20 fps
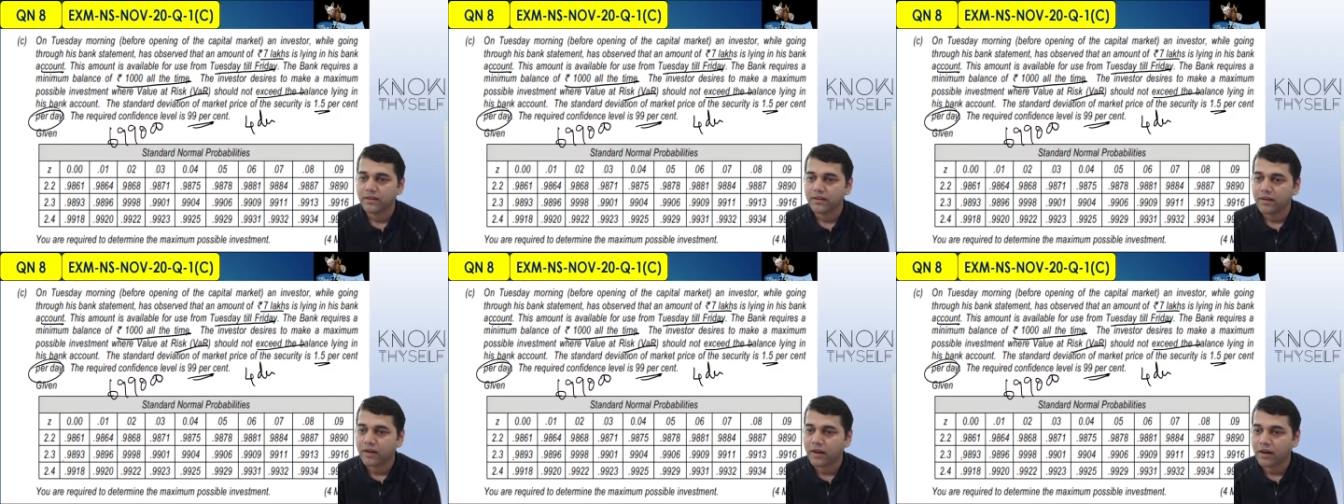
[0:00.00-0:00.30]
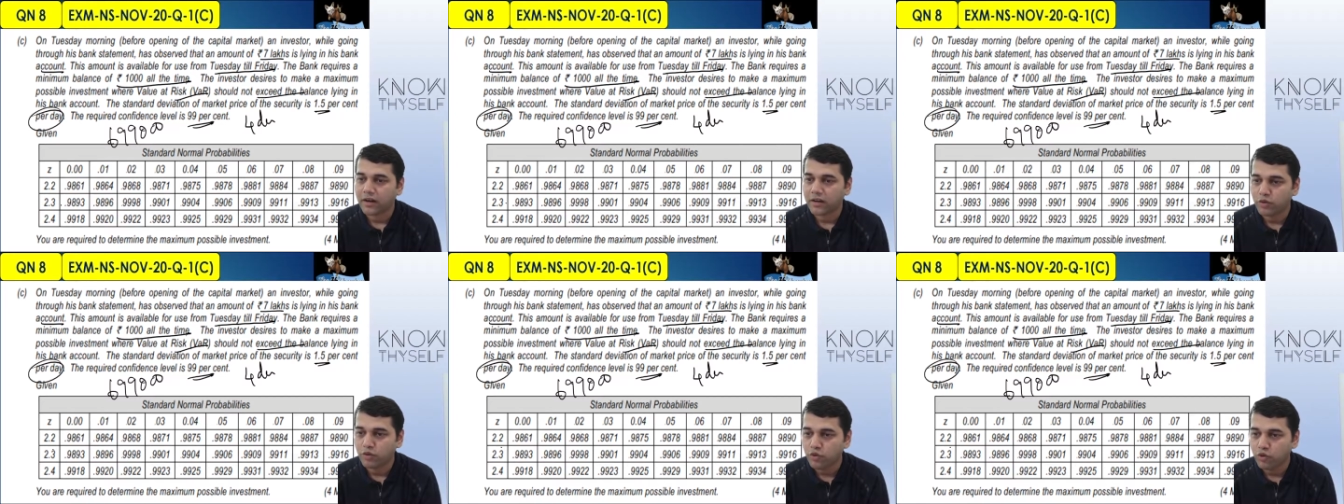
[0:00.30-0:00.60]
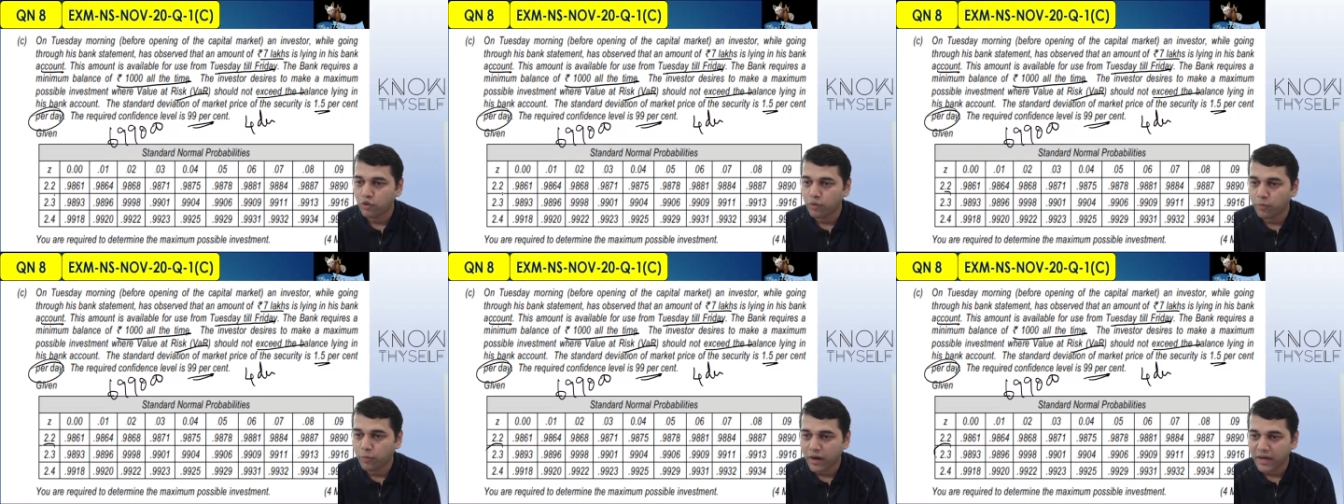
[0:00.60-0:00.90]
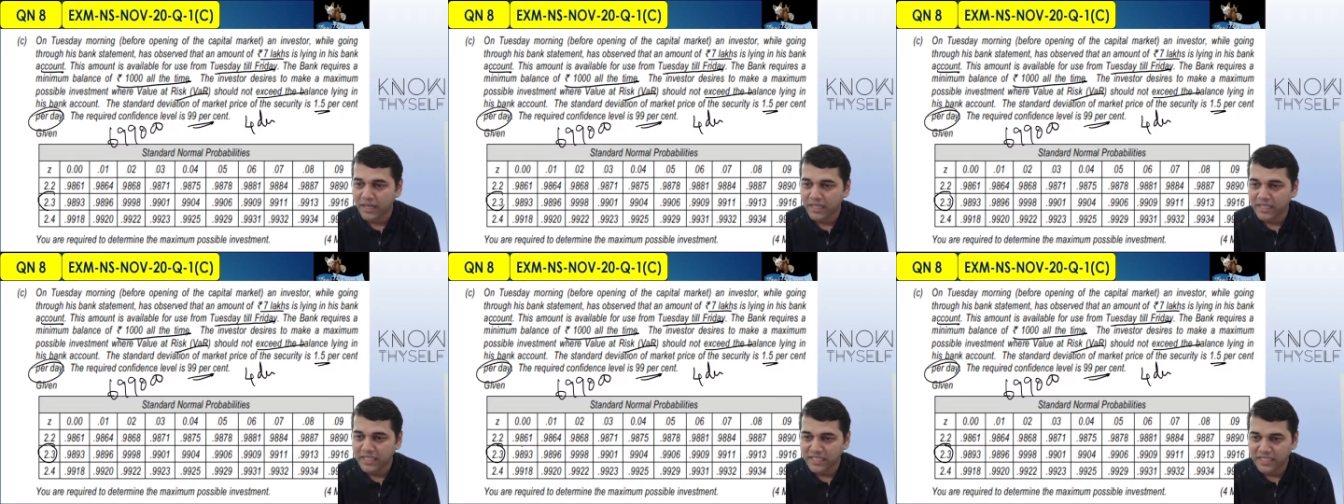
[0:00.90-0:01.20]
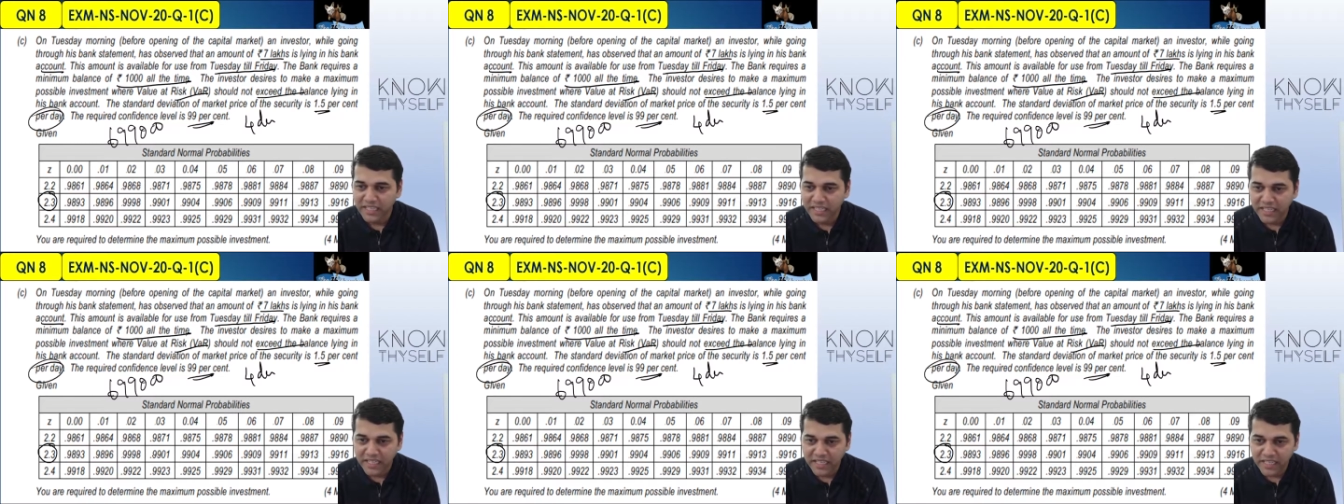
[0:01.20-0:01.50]
Ah,
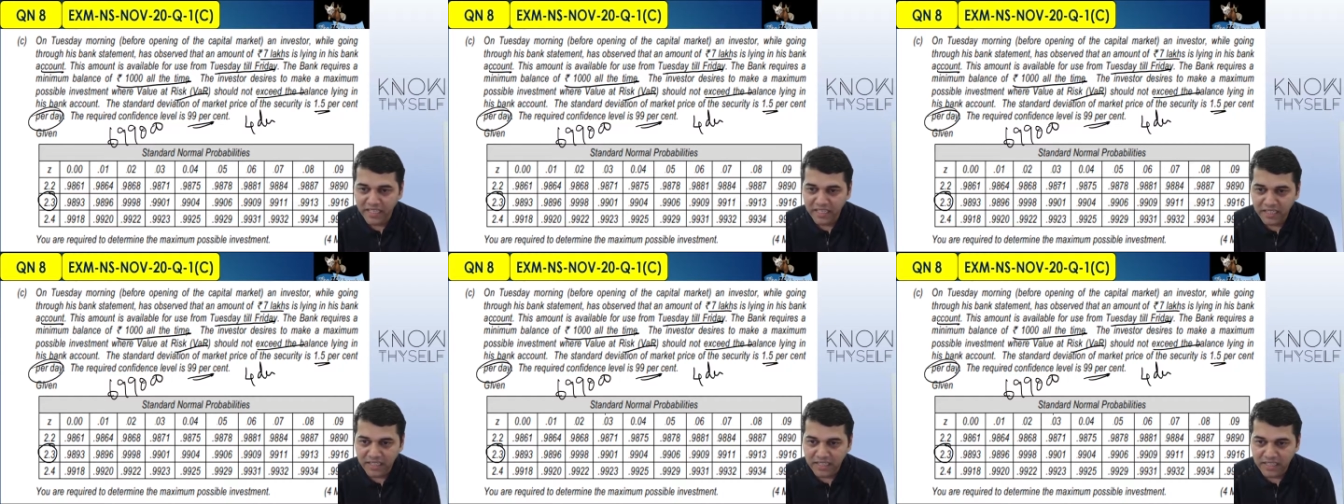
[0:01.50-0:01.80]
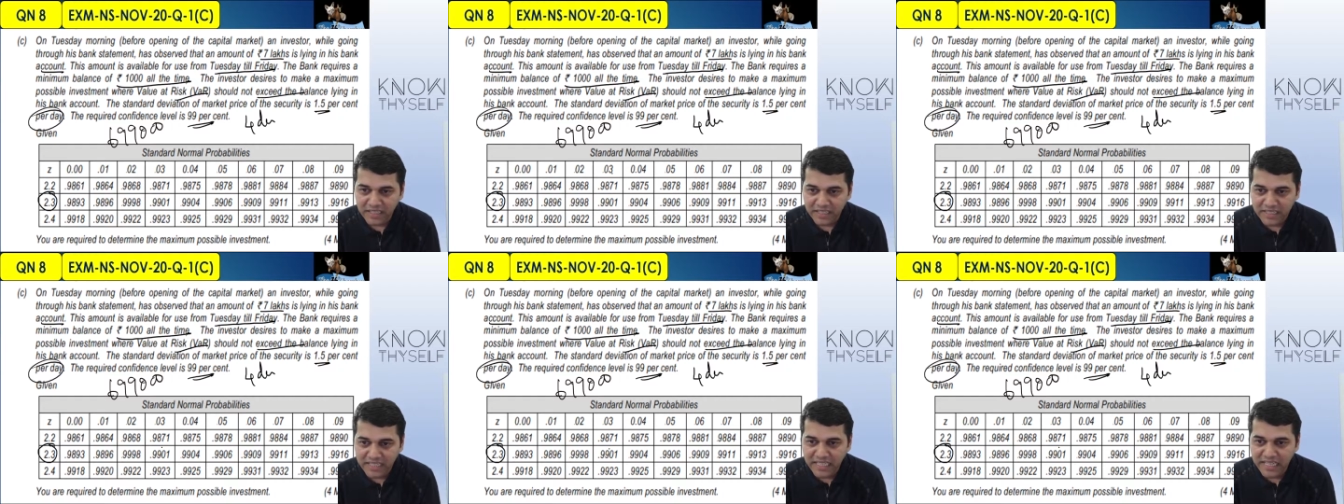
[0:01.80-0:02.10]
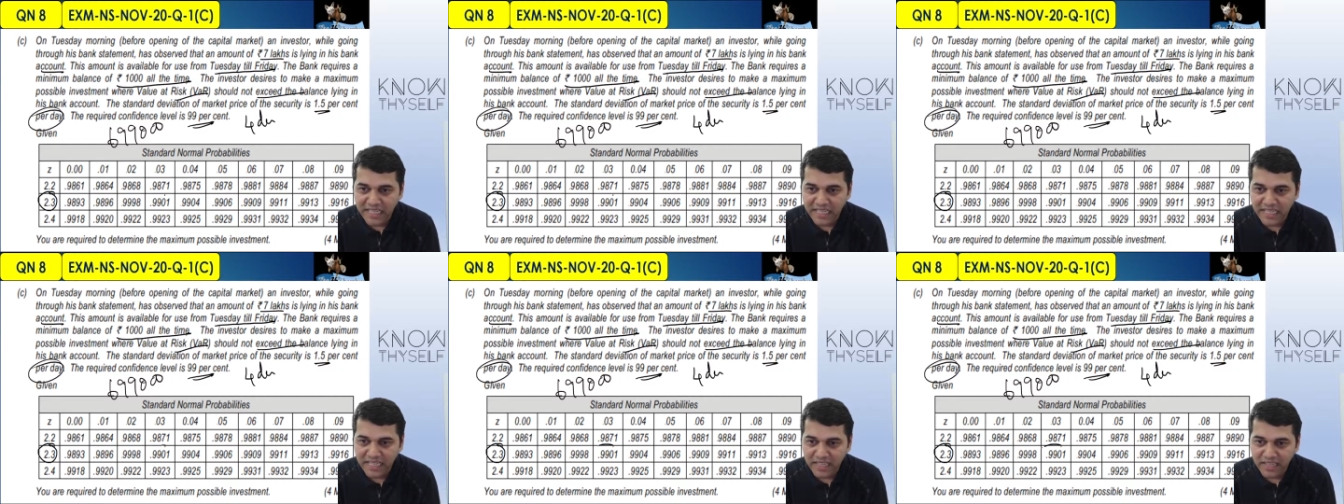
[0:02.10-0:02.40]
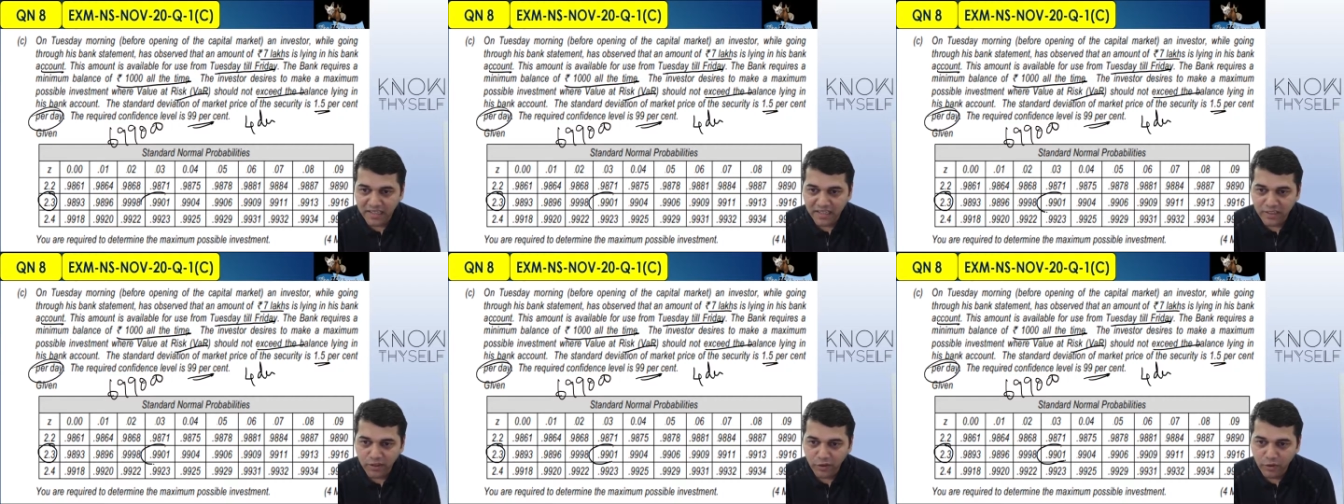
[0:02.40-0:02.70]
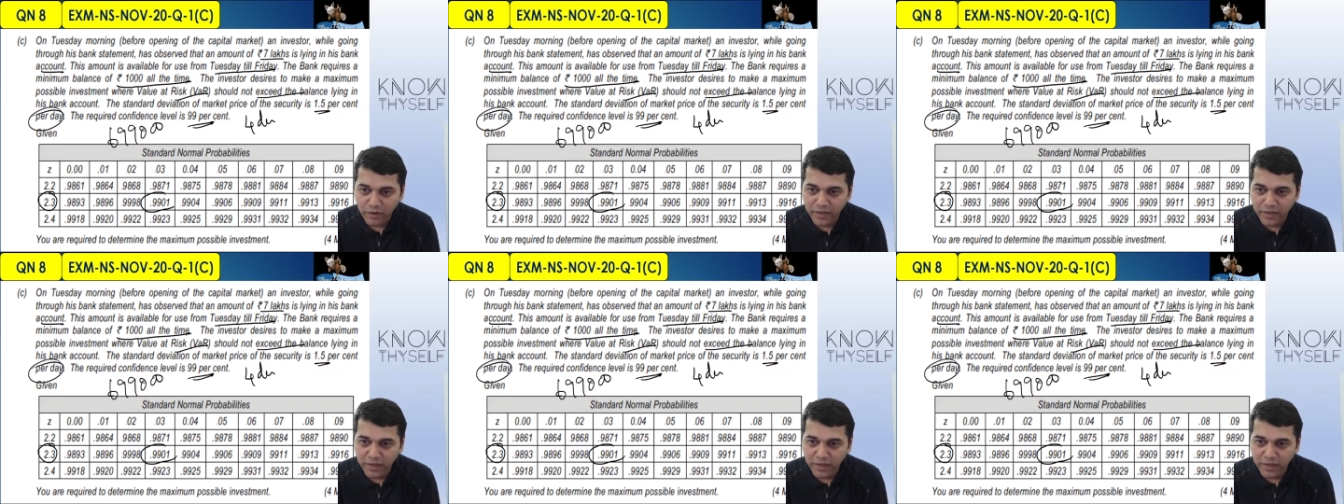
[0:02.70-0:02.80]
2.33, you